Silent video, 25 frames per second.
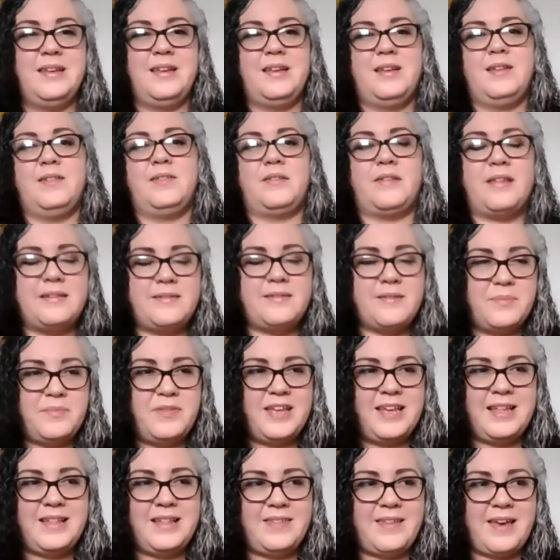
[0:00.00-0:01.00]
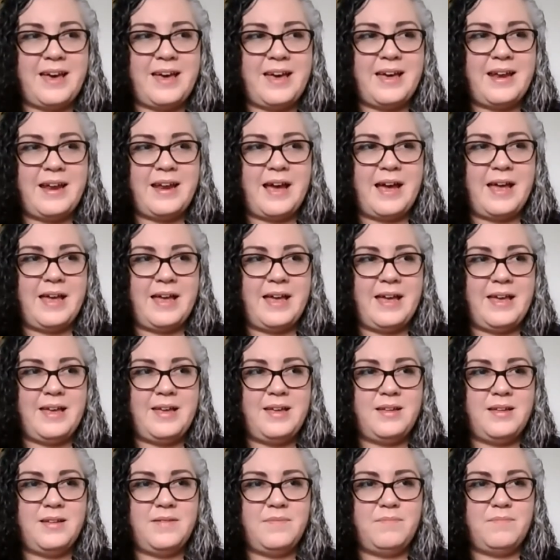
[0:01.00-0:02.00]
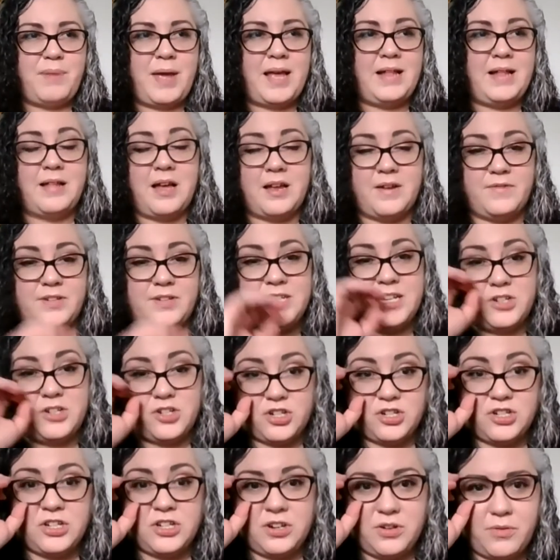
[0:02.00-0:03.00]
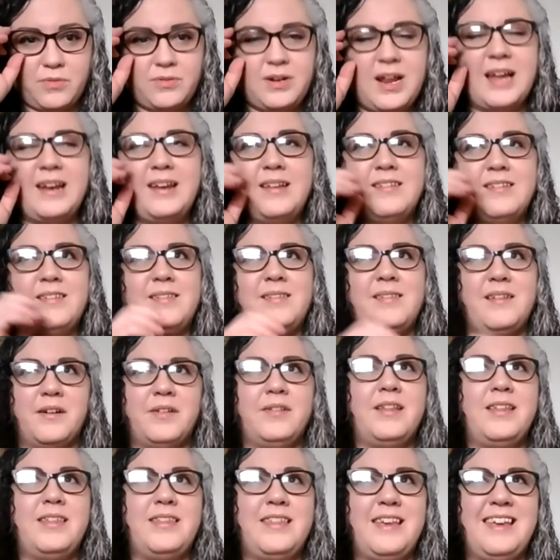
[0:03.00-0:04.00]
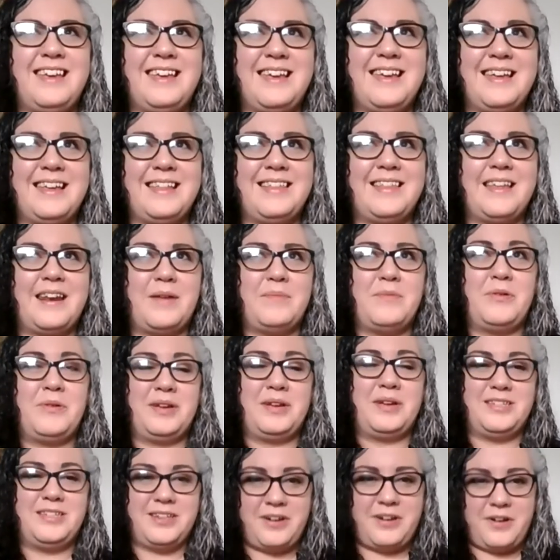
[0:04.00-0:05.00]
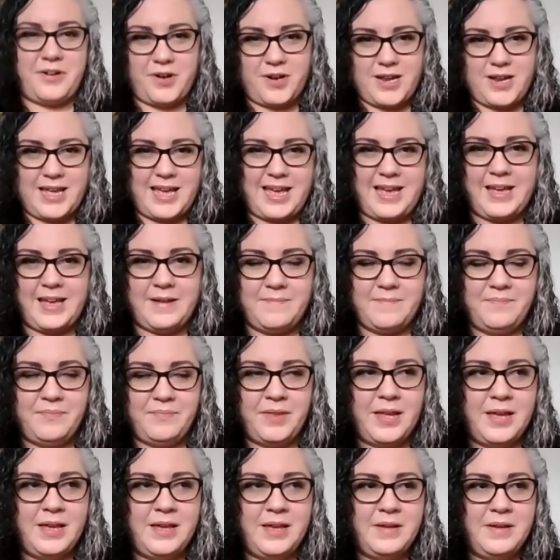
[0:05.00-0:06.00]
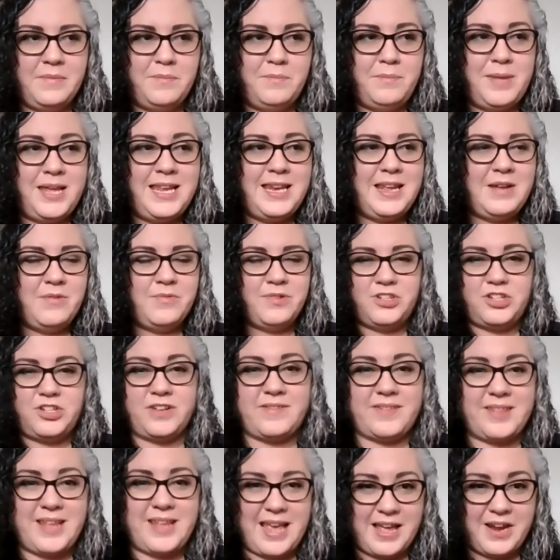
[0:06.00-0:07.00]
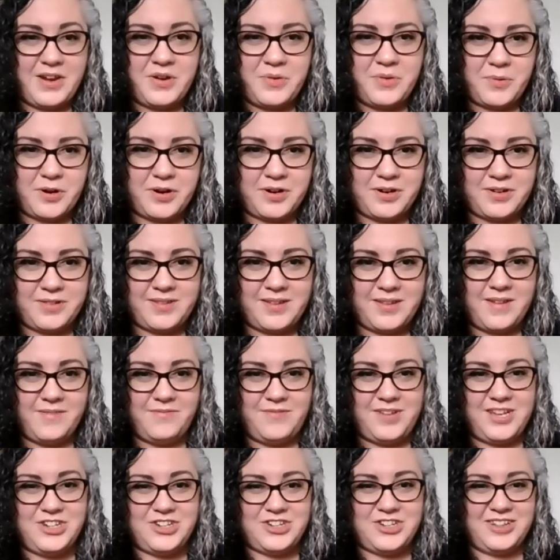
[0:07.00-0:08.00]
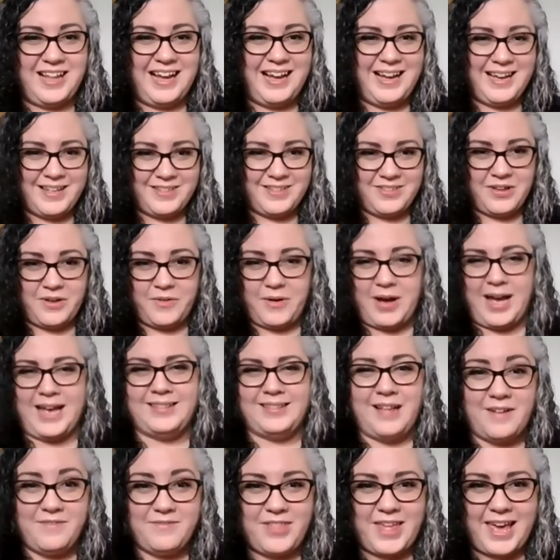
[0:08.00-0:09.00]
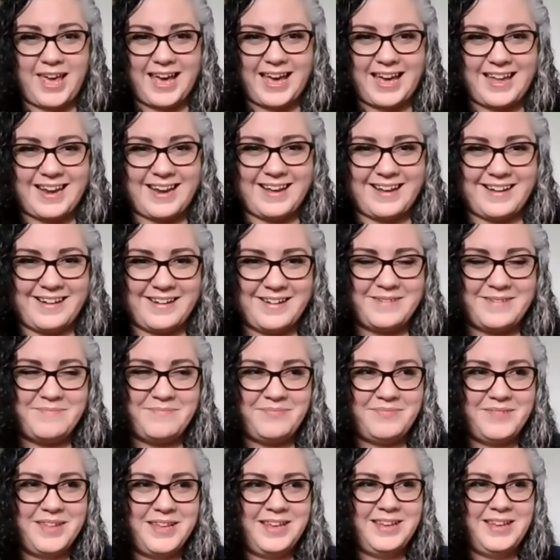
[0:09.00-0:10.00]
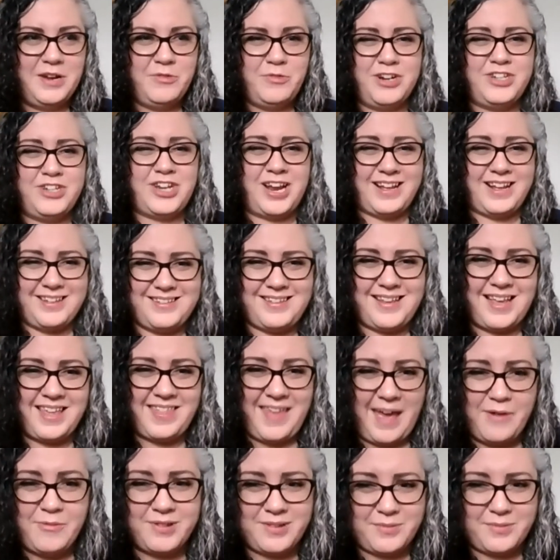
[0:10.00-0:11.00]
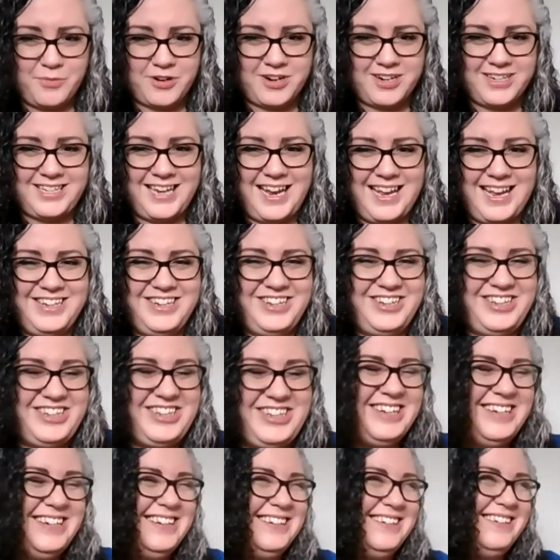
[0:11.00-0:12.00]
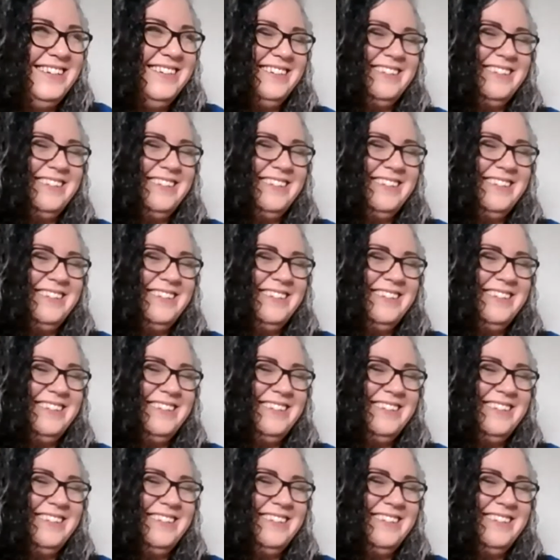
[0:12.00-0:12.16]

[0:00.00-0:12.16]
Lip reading: So that's something that I pay a lot of attention to. Not necessarily thinking that I'm going to create meaning with just the end words of each line, though I love that. And wish I could say that was more intentional.